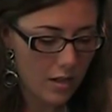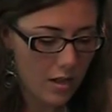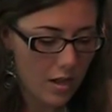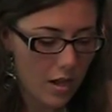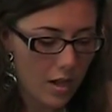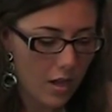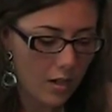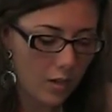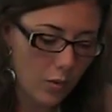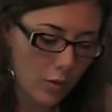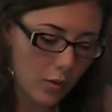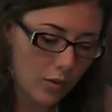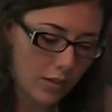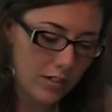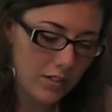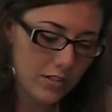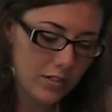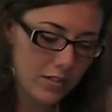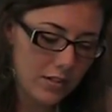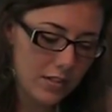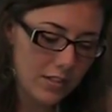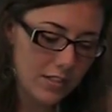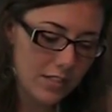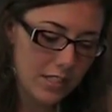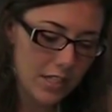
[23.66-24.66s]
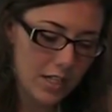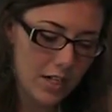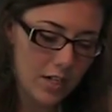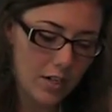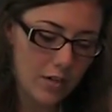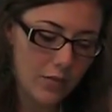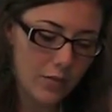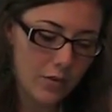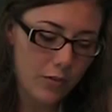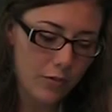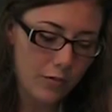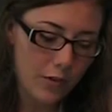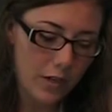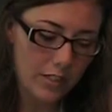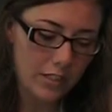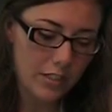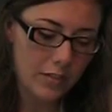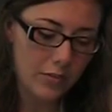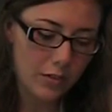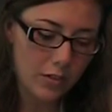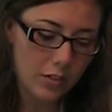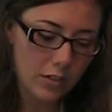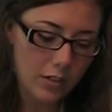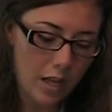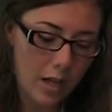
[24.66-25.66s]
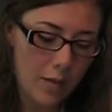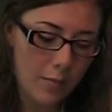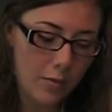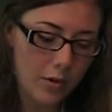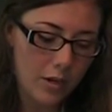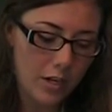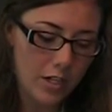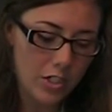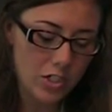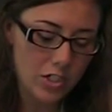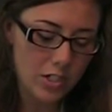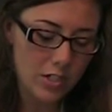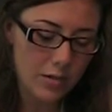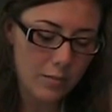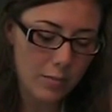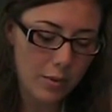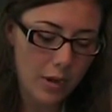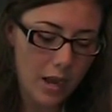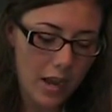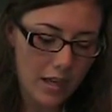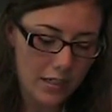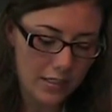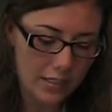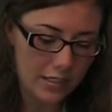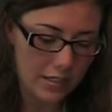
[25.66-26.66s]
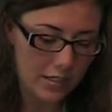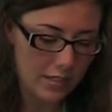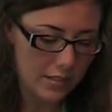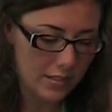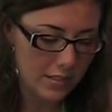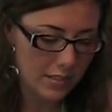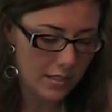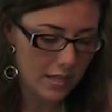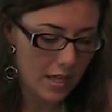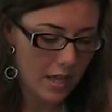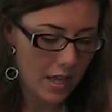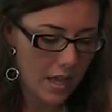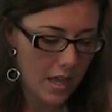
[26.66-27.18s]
According to the Center of Effective Collaboration and Practice,